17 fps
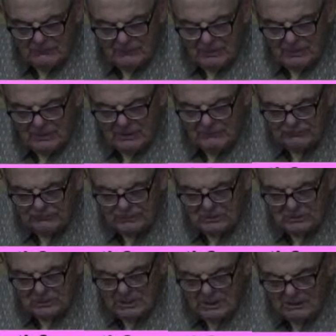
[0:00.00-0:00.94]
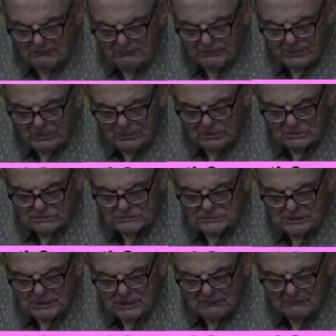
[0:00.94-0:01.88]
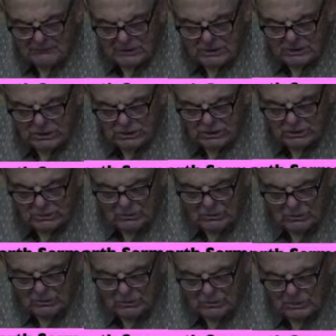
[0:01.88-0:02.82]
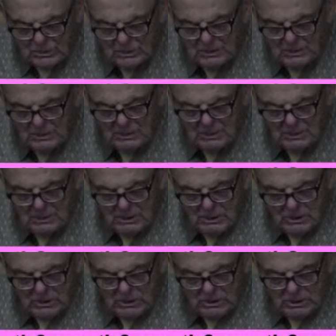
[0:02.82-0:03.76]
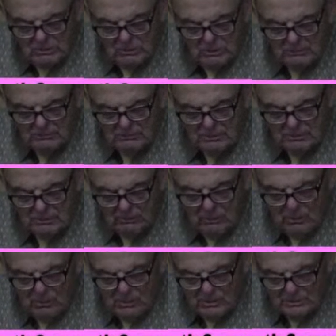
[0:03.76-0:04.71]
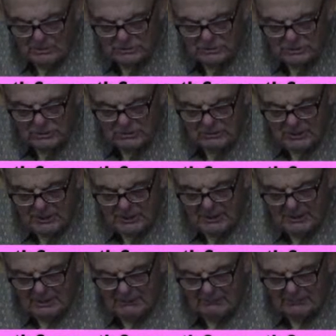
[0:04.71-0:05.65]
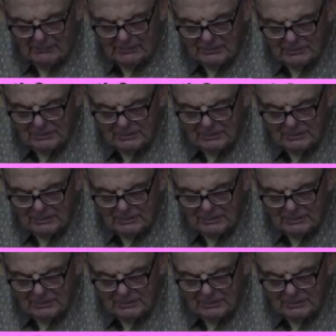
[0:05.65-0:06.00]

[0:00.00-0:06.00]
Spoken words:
For if you love those loving you, what reward do you have?